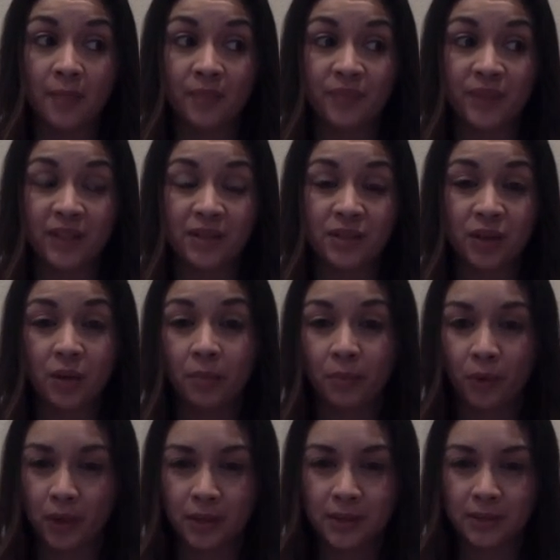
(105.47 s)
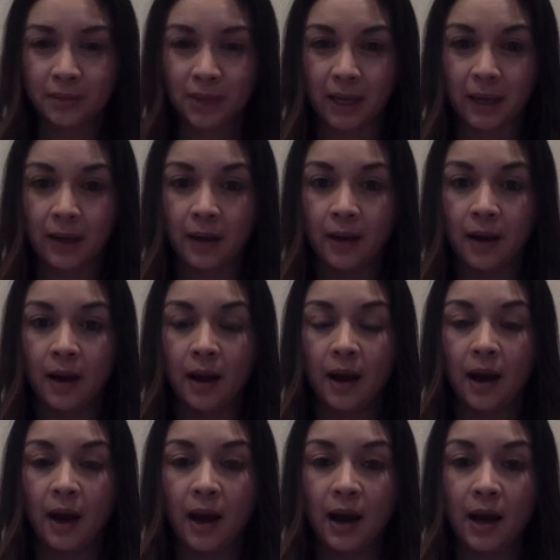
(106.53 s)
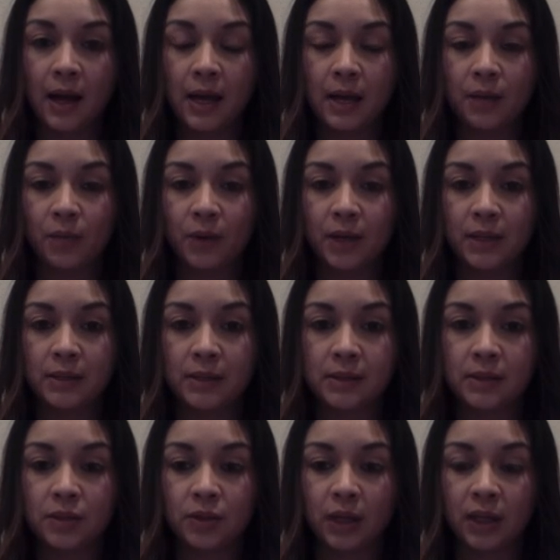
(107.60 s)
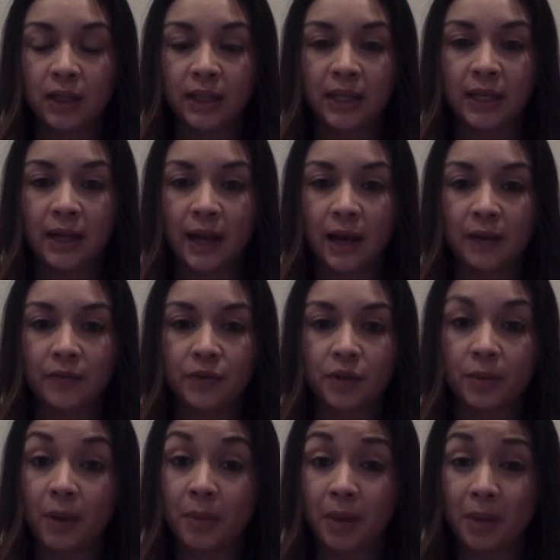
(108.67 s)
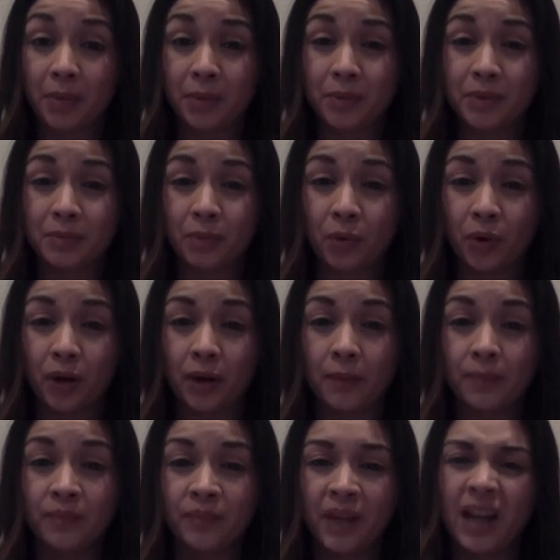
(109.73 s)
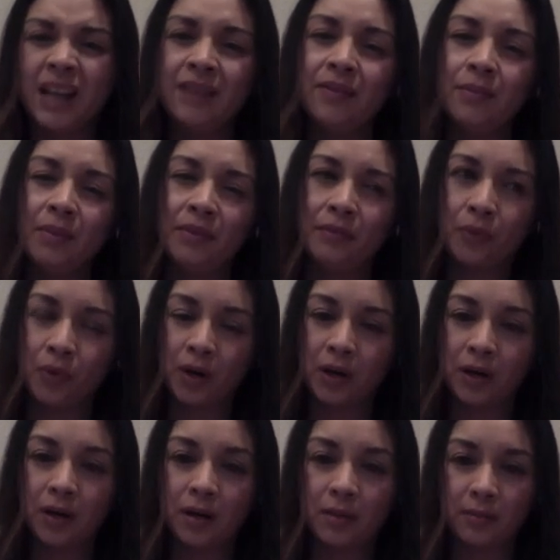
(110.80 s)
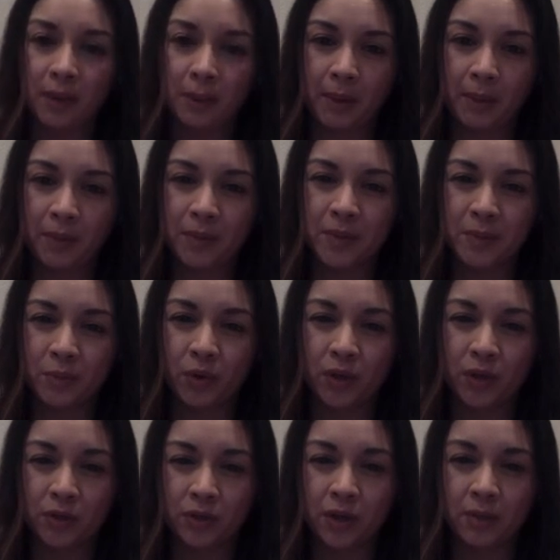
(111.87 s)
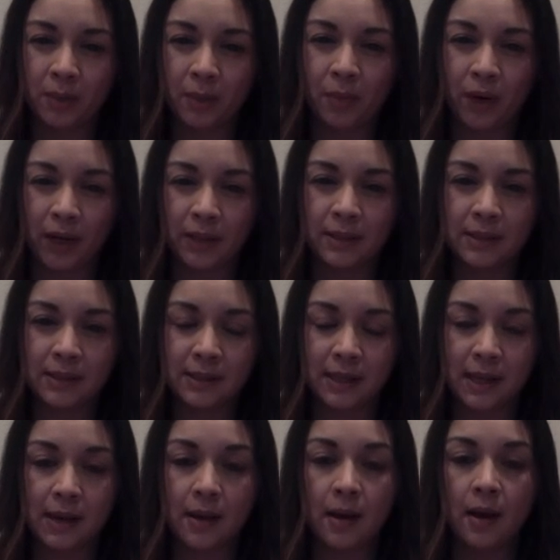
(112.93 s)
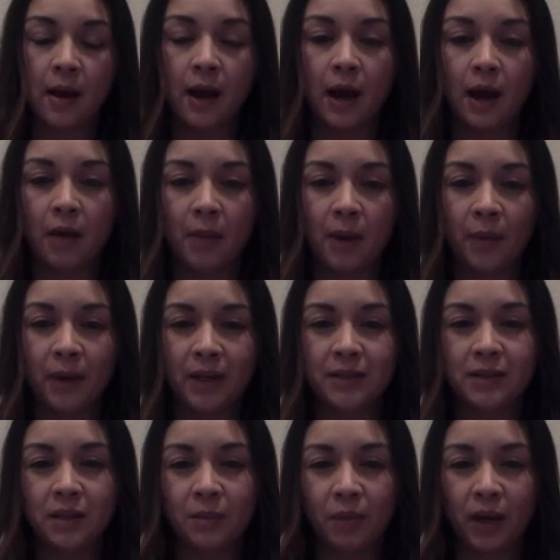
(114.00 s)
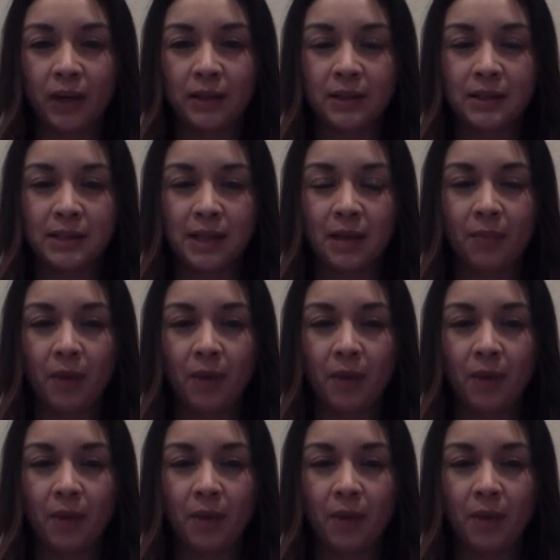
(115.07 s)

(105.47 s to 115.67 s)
that's so important to me. I was struggling after my baby was born, and even before my baby was born, during my pregnancy. I went into the pregnancy